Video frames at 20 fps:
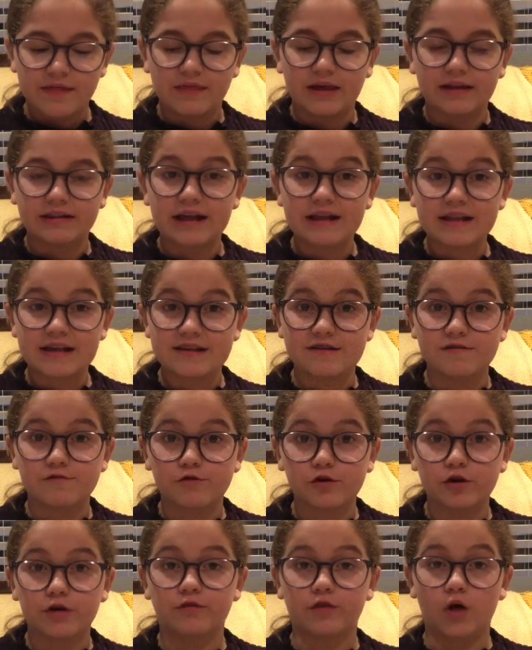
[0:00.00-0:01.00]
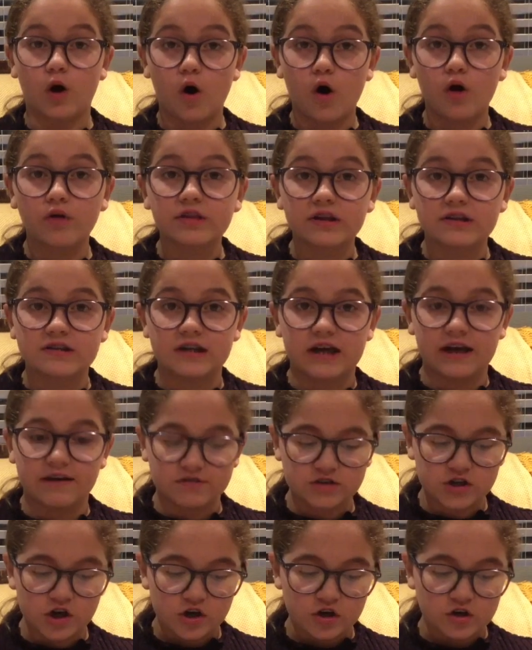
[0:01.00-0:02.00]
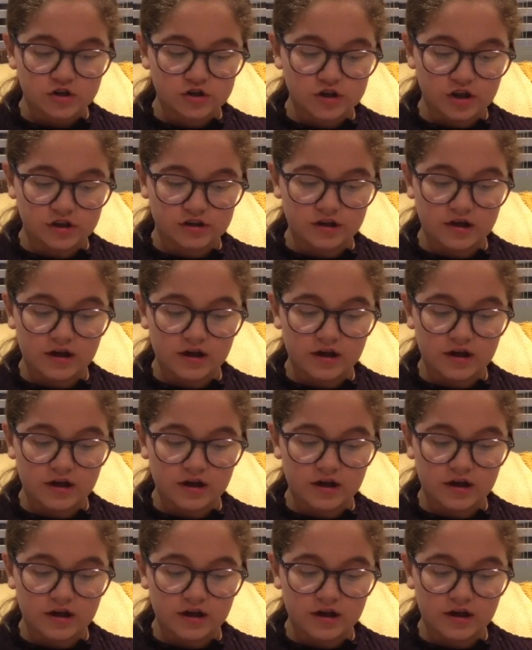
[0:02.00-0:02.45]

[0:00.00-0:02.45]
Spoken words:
They did this in front of the other slaves so